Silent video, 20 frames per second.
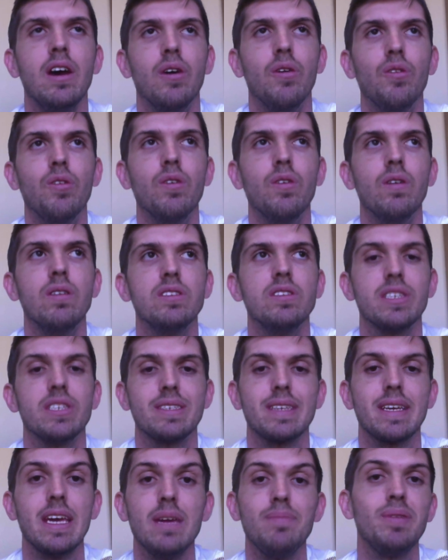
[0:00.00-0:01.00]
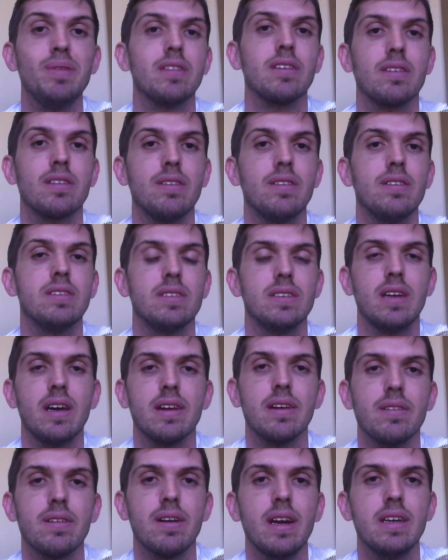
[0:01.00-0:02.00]
or just keeping the cards that
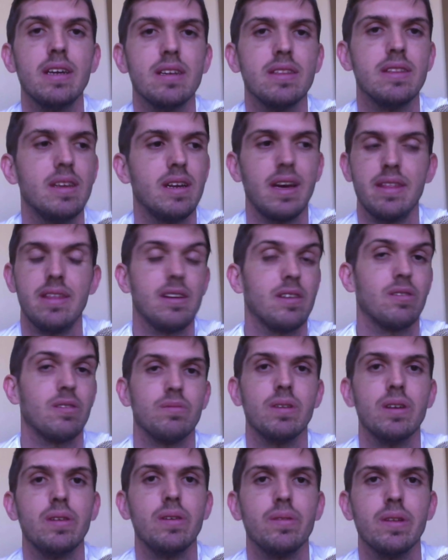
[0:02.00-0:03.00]
I graded that I think are really,